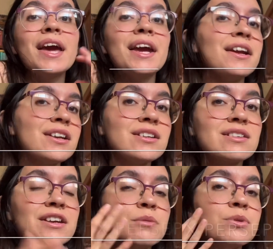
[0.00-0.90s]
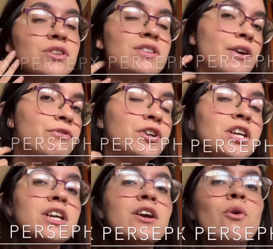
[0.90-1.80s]
Hades and
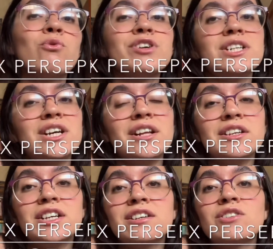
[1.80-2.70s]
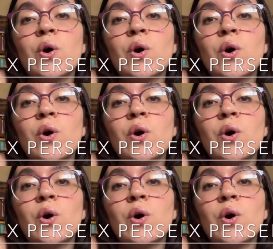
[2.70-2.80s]
Persephone retellings,